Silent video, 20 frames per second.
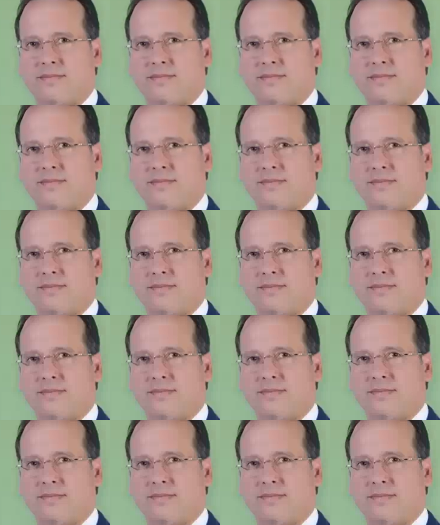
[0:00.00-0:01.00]

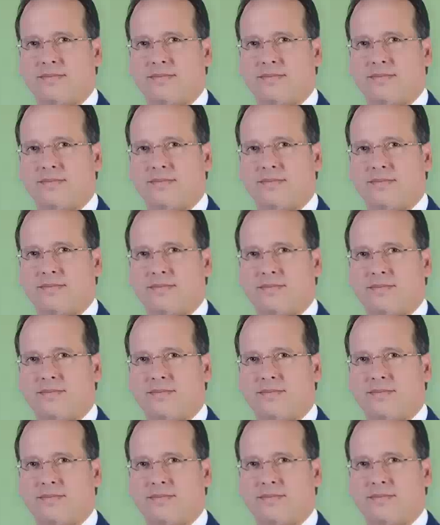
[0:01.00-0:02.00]

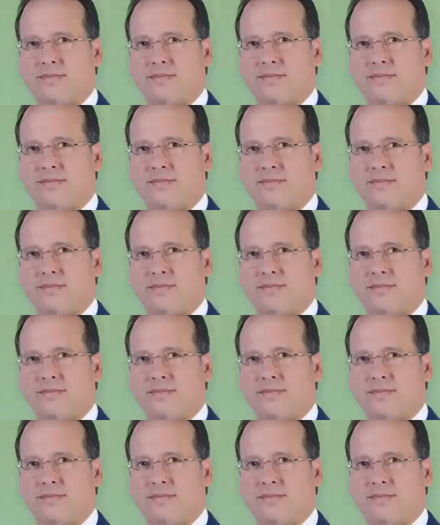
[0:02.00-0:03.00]

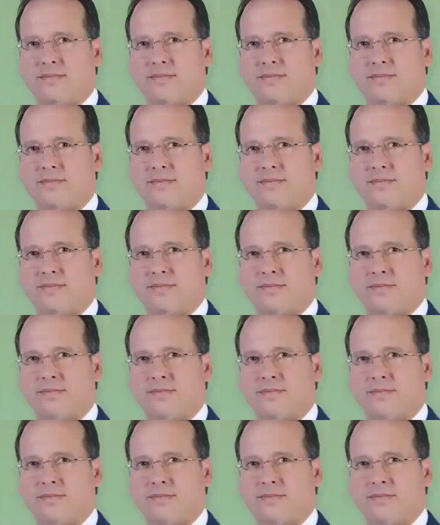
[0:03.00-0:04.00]

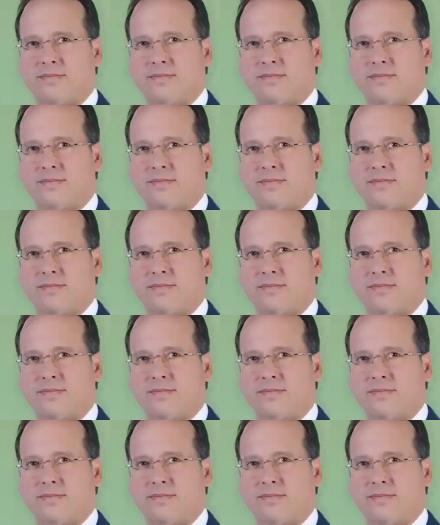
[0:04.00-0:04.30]
The face doesn't move, so there is nothing to read.